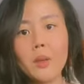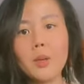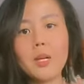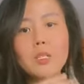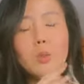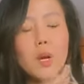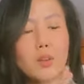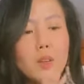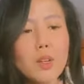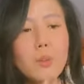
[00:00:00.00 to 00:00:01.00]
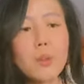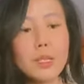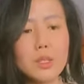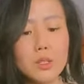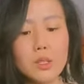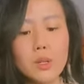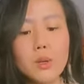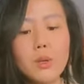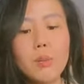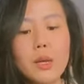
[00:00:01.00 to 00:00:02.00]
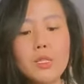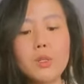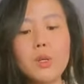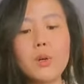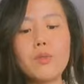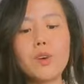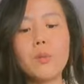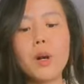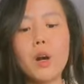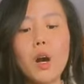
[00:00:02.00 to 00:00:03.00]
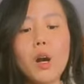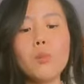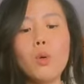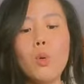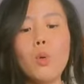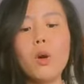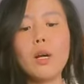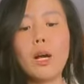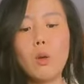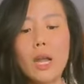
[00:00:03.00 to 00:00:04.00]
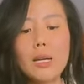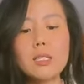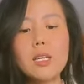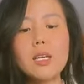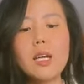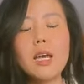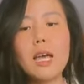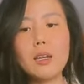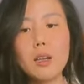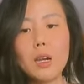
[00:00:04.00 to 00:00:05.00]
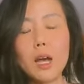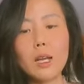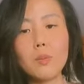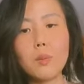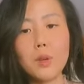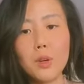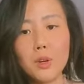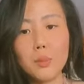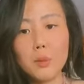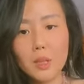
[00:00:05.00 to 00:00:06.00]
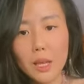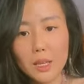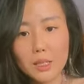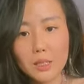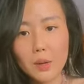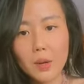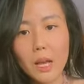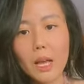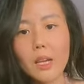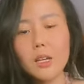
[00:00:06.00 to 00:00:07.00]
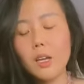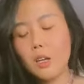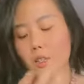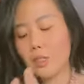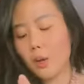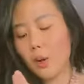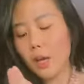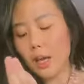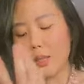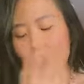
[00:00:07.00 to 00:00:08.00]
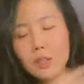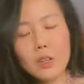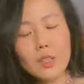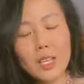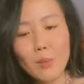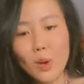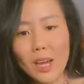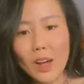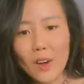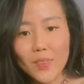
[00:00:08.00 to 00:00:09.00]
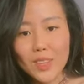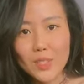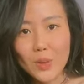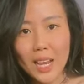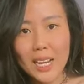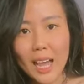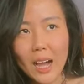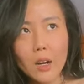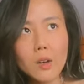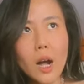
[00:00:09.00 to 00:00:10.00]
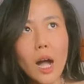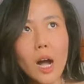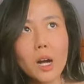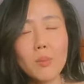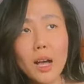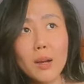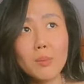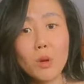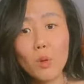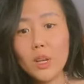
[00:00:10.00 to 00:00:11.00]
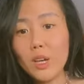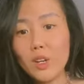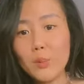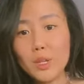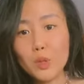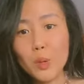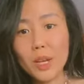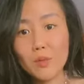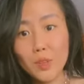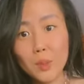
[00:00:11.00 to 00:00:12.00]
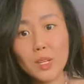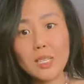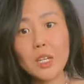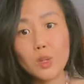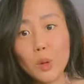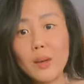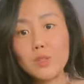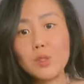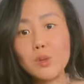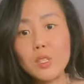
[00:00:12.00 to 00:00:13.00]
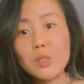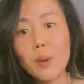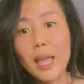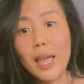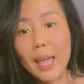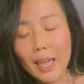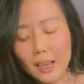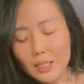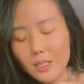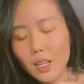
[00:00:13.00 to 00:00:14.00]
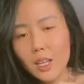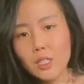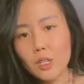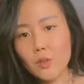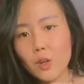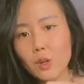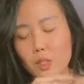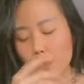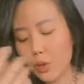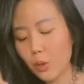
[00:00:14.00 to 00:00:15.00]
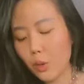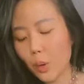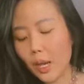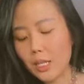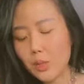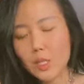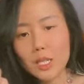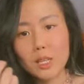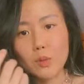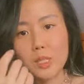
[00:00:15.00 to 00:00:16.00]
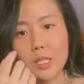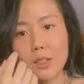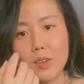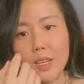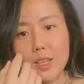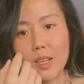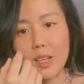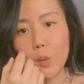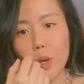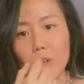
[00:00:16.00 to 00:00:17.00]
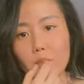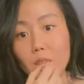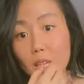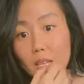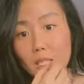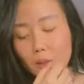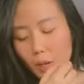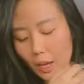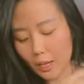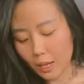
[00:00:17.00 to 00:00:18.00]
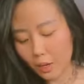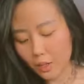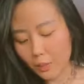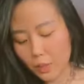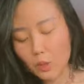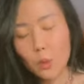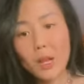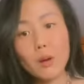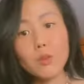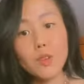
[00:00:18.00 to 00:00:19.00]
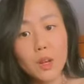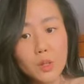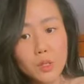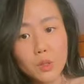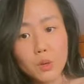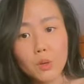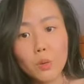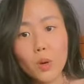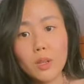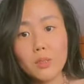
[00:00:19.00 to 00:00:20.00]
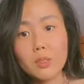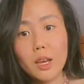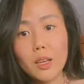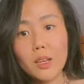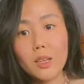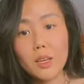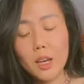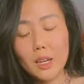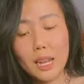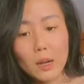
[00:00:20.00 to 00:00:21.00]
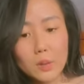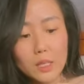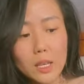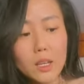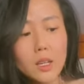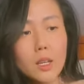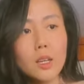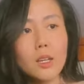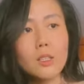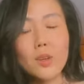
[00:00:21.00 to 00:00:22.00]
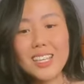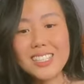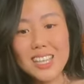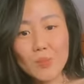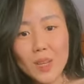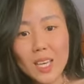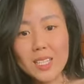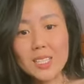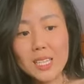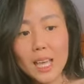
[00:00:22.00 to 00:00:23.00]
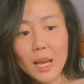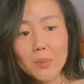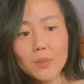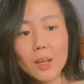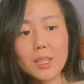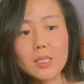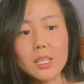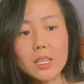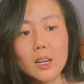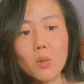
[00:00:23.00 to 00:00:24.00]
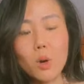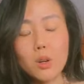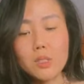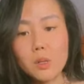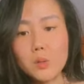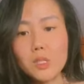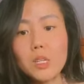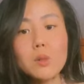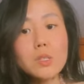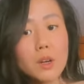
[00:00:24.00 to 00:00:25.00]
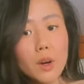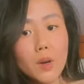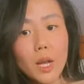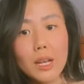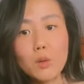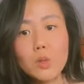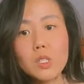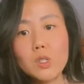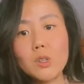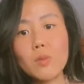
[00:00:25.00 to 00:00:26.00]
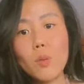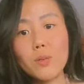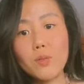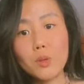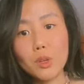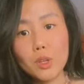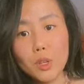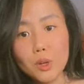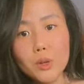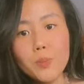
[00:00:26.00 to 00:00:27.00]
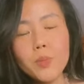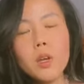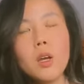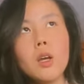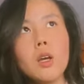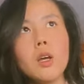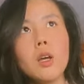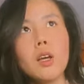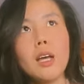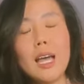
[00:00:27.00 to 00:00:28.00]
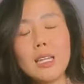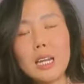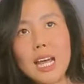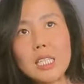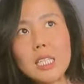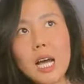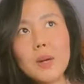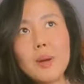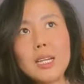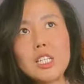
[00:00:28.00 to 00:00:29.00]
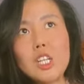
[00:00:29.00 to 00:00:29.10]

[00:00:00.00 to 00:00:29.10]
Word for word: Because whatever you're meant to do, you're meant to do it from a calm, cool, collected, and aligned, pure place, okay? So currently I'm working on this right now. Um, I'm only gonna be doing a few because I do have to do this by hand. So for those of you who are interested in receiving one of these, okay, they're gonna be sold out very soon when I announce it. You can send me a D M at tina wong zero zero zero and I'll reserve one for you. And last time I